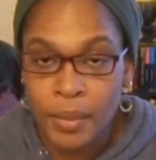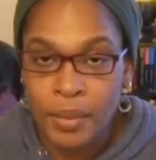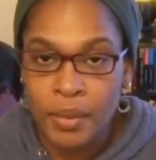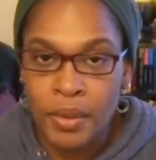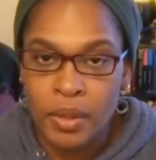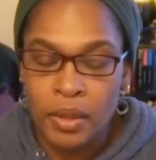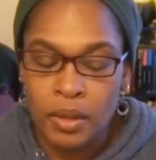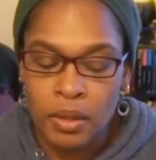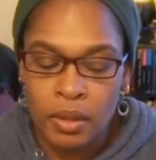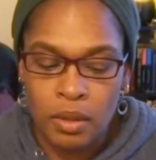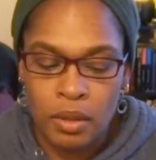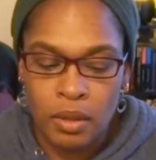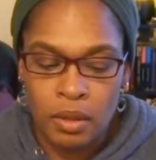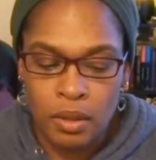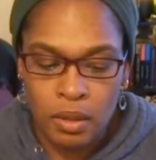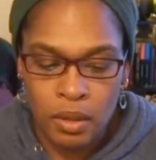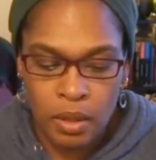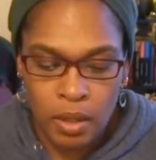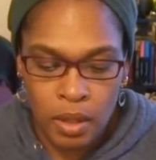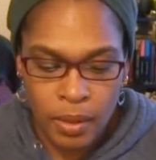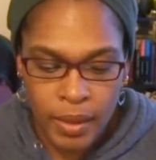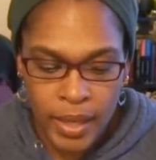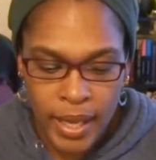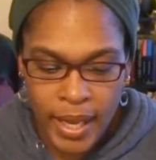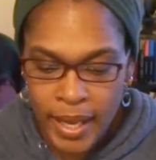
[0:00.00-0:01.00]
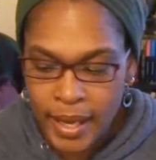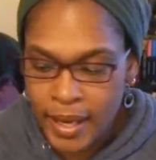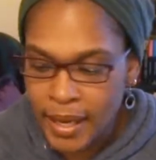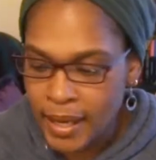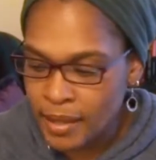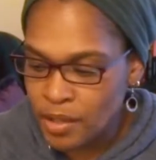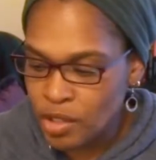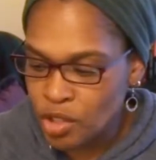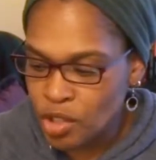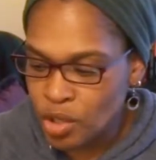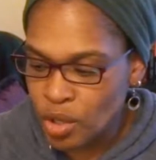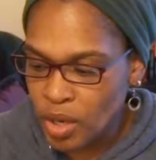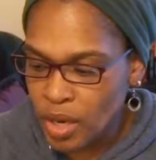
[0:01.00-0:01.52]
will go ahead
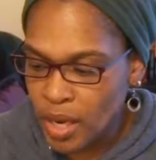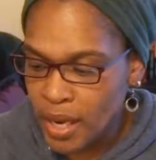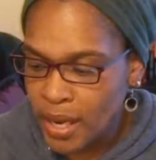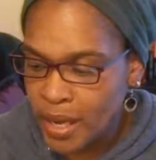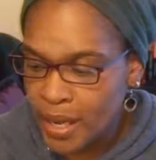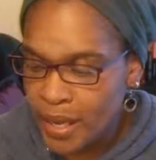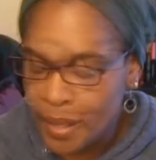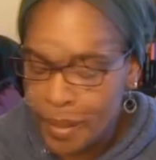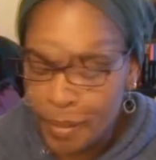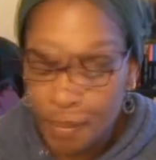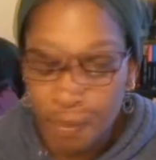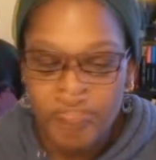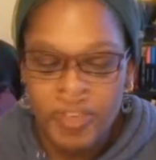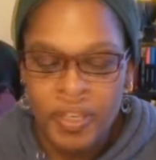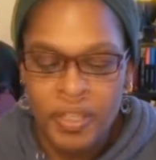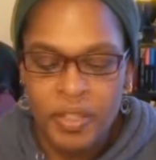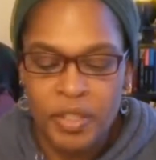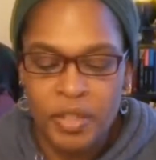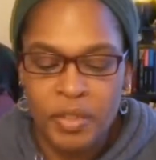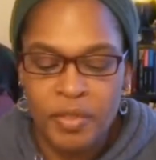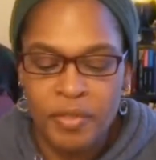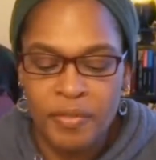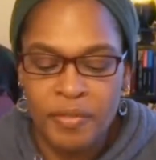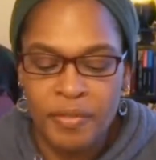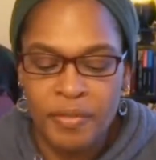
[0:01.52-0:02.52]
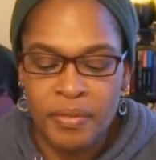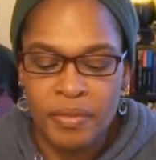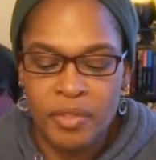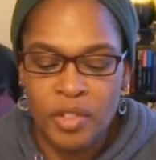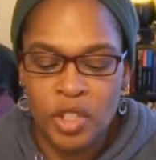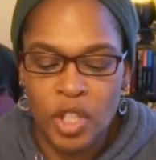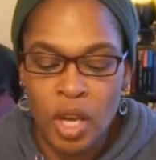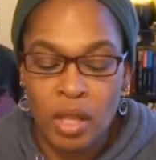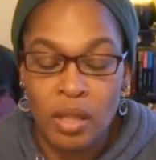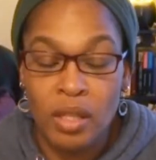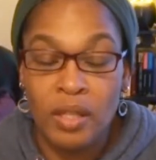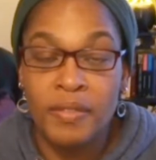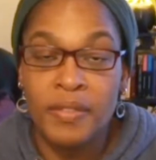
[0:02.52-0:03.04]
and try
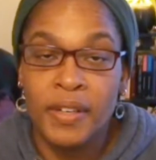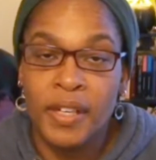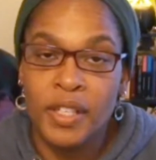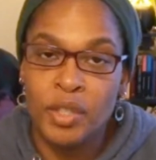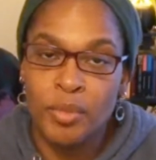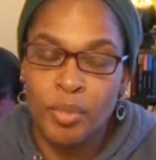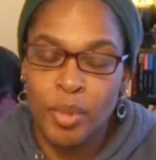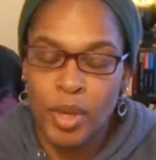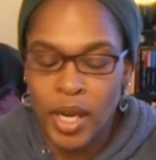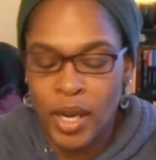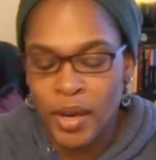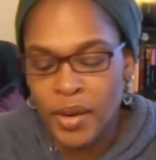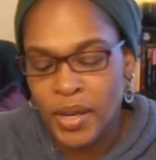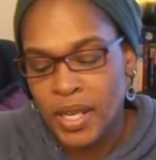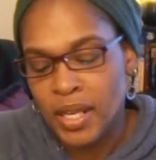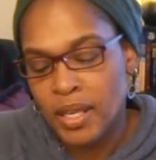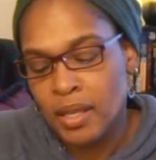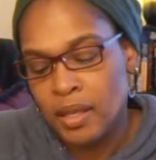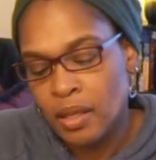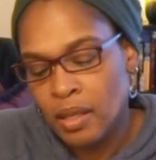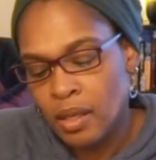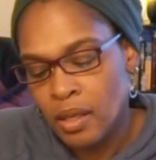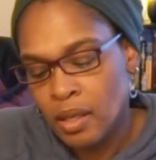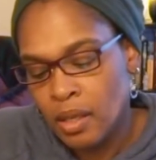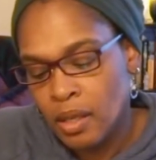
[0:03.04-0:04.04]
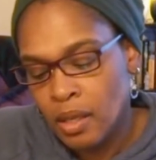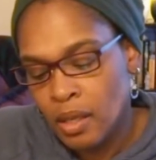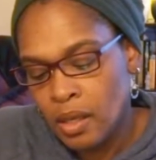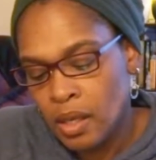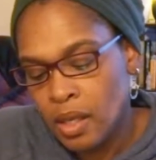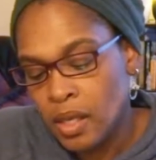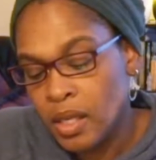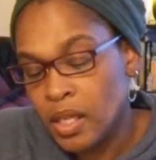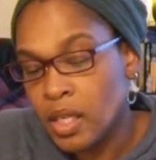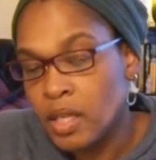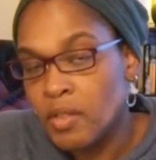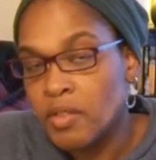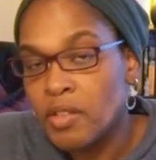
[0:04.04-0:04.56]
chocolate fudge brownie
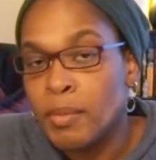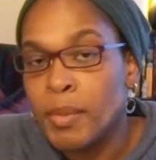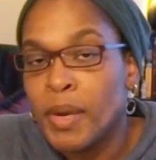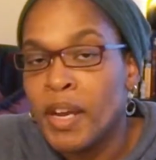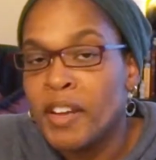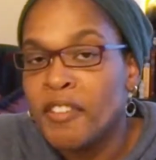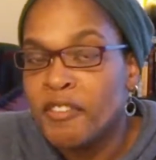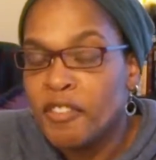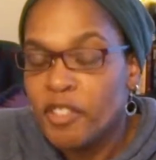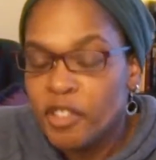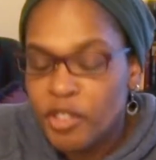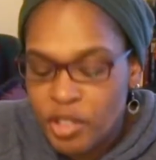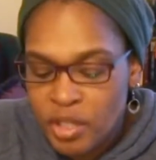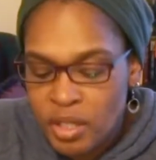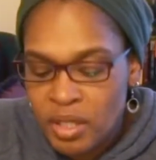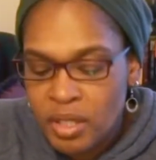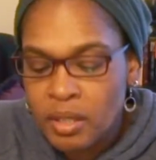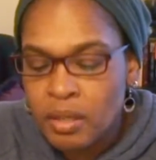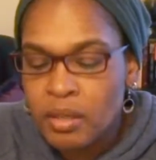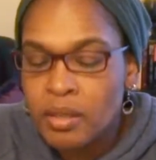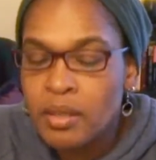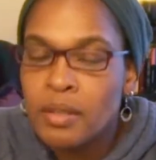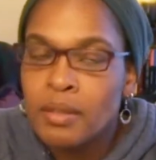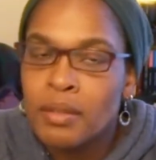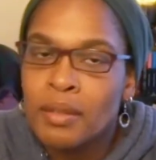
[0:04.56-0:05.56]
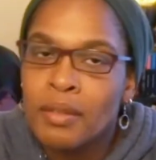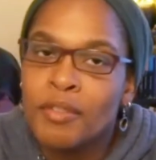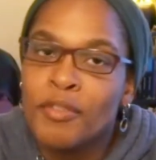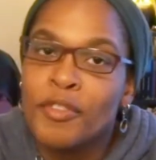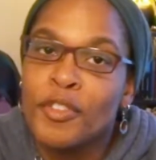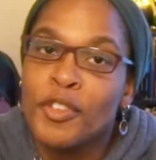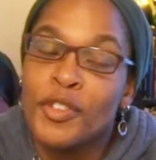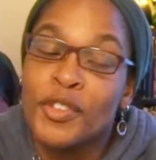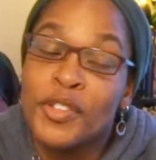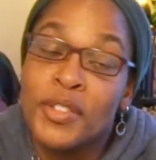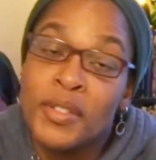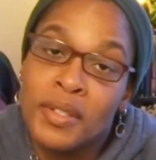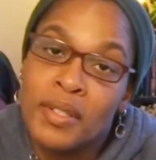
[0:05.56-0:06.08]
and give you my
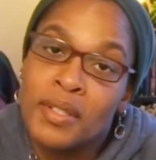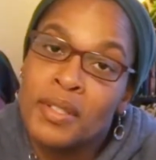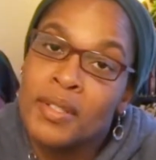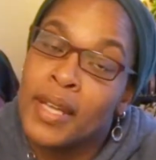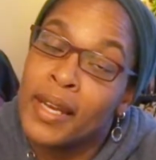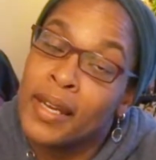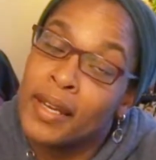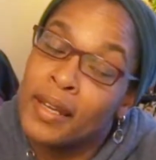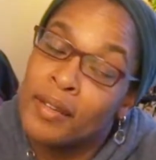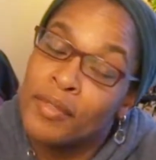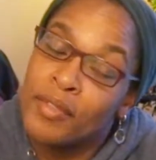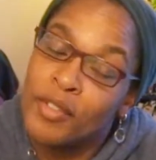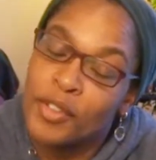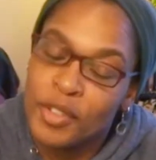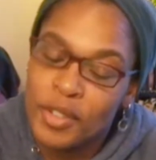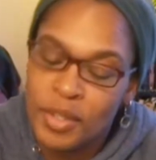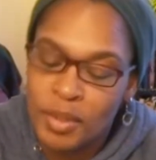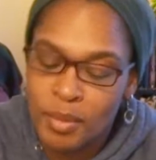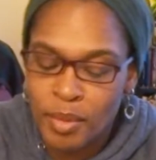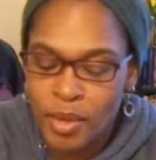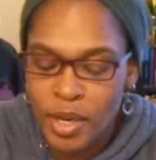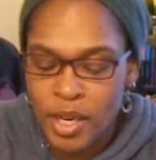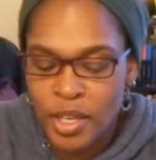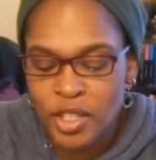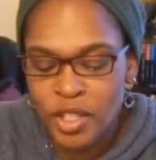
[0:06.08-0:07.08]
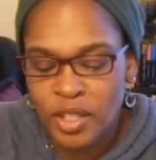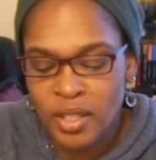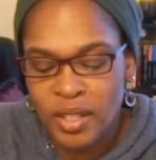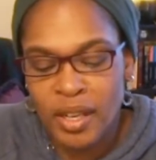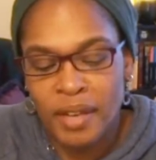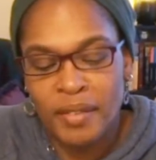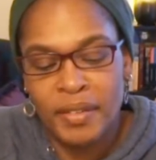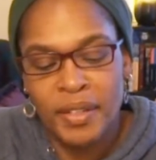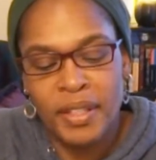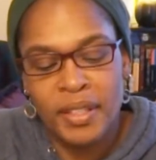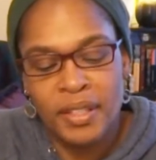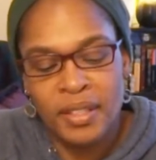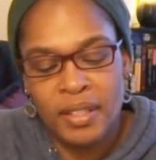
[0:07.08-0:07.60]
second first impression of
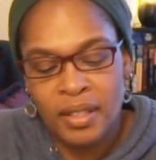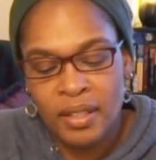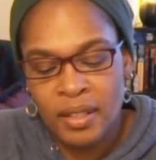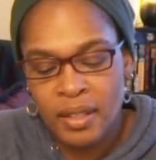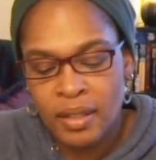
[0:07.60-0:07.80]
it.